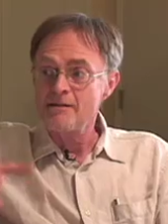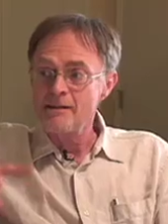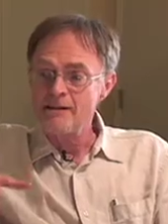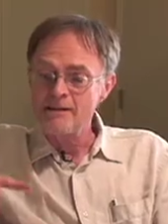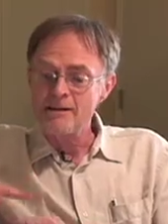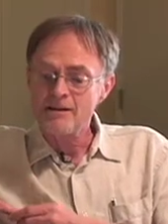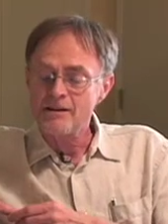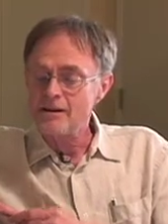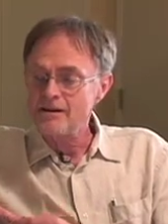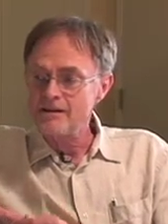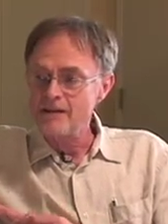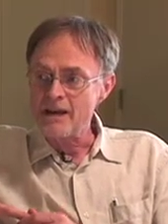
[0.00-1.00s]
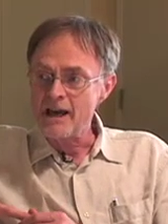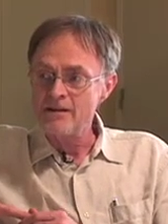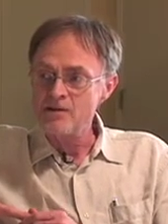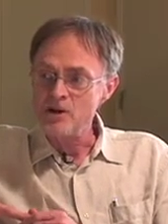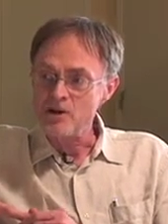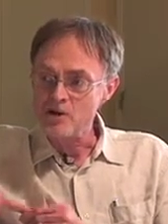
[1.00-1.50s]
the, the, the
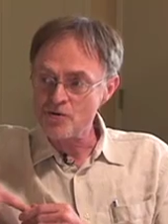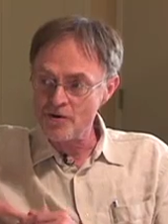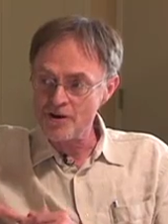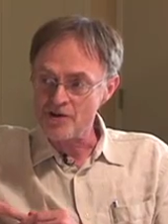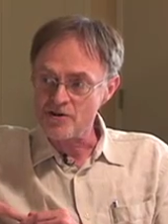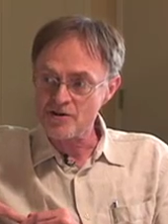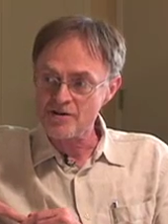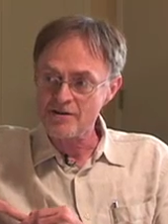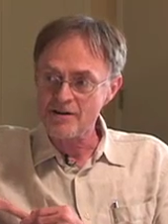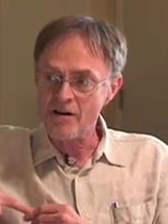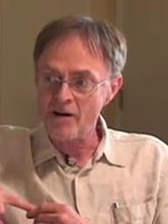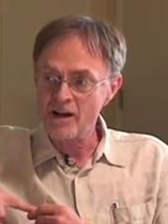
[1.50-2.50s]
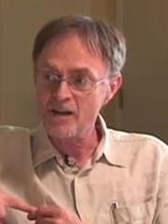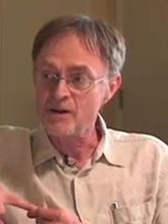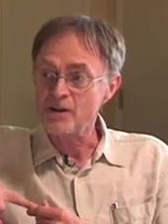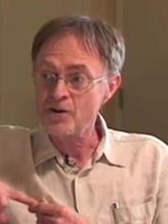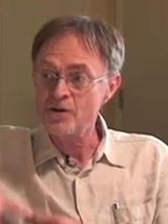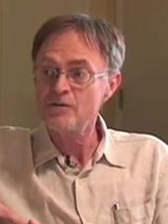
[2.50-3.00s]
energy shortage
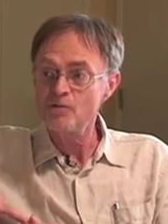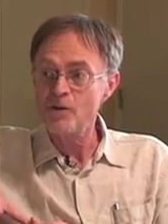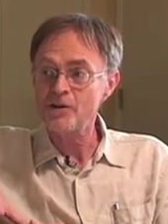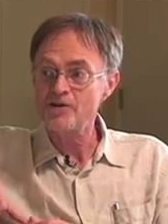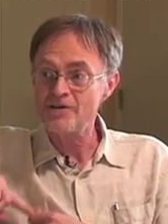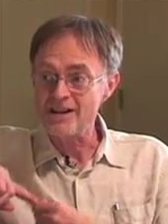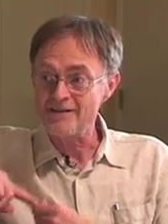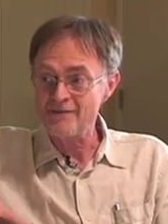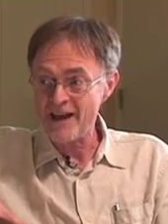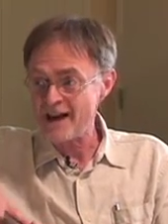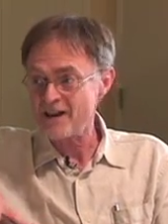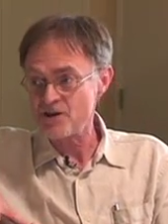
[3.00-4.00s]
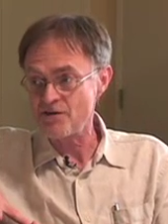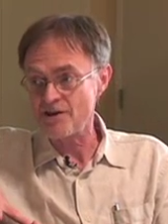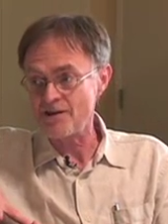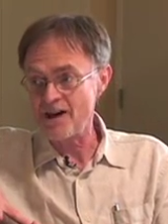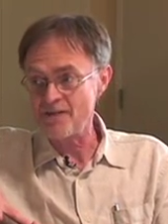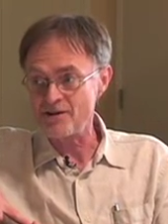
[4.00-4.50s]
argument could work to the advantage of
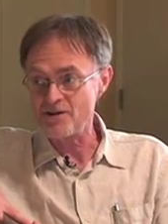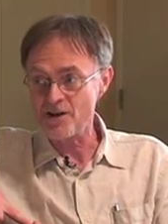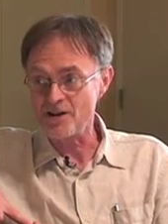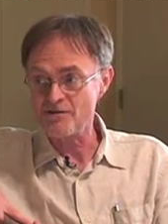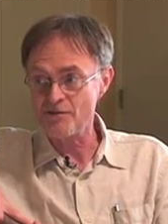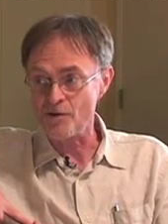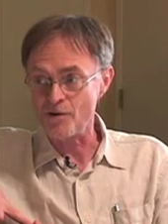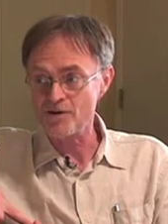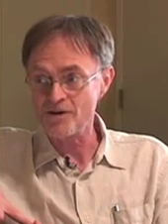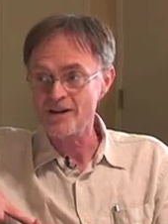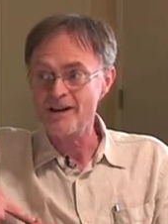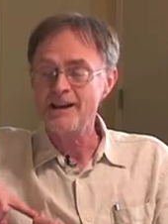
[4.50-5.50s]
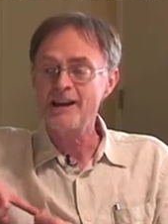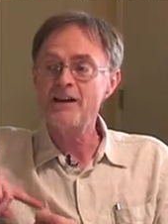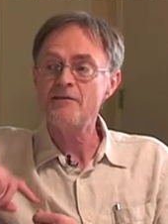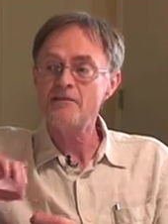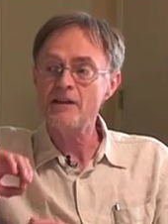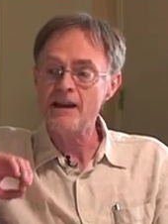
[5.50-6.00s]
the climate change folks
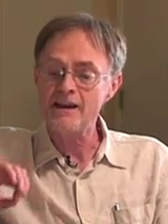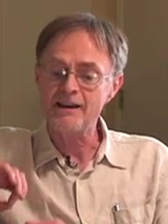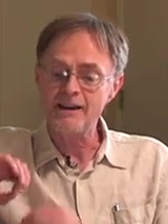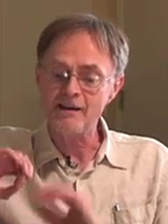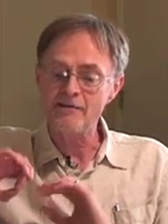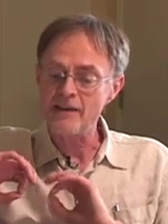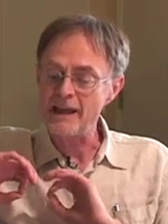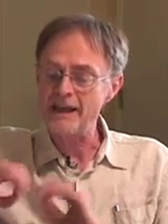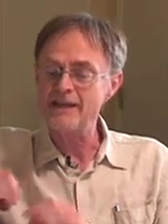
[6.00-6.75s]
if they, if they